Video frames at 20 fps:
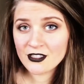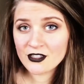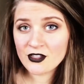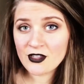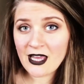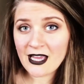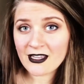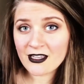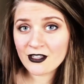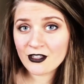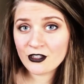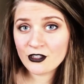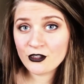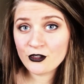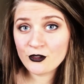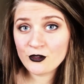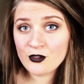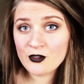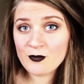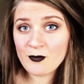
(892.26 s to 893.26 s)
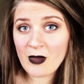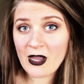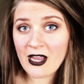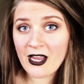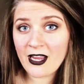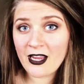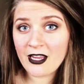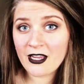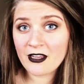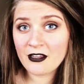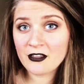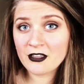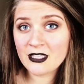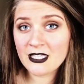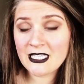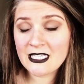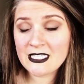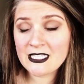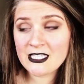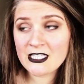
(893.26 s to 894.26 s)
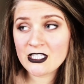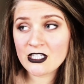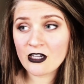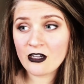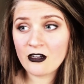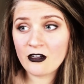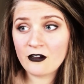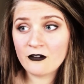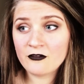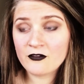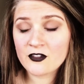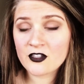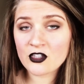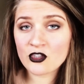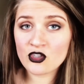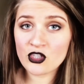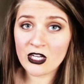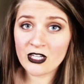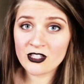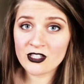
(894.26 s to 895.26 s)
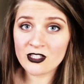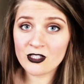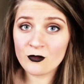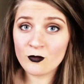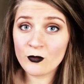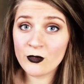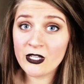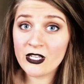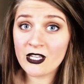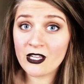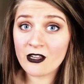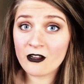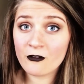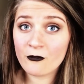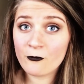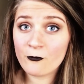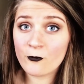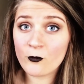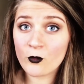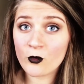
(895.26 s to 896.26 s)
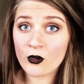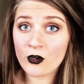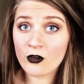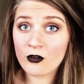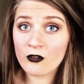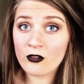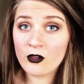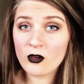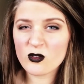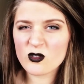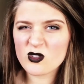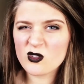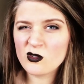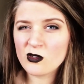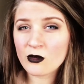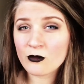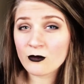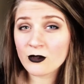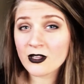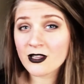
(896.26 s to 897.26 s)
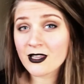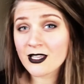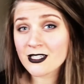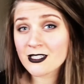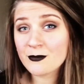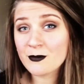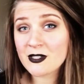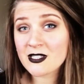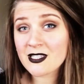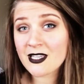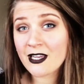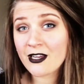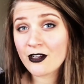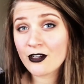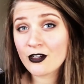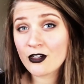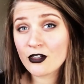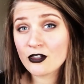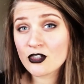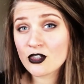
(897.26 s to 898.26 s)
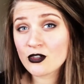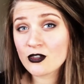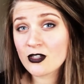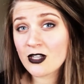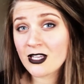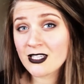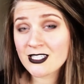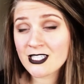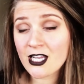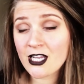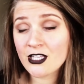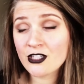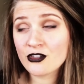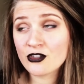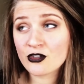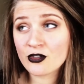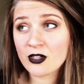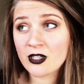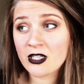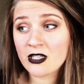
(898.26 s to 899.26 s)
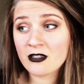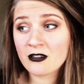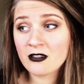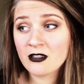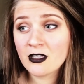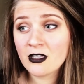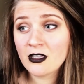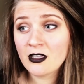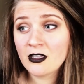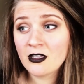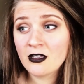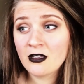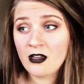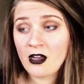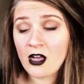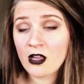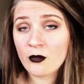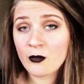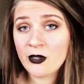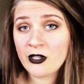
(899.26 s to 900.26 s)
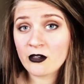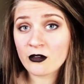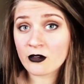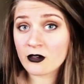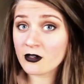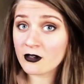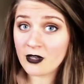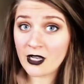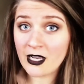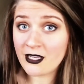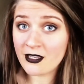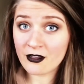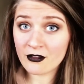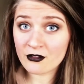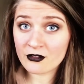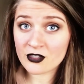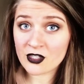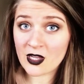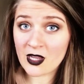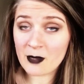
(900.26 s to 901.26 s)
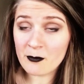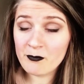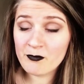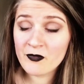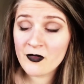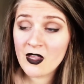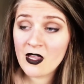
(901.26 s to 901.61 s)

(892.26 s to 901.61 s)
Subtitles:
So that concludes my list of suggested reading for those who don't really like to be scared a ton during Halloween or any other time.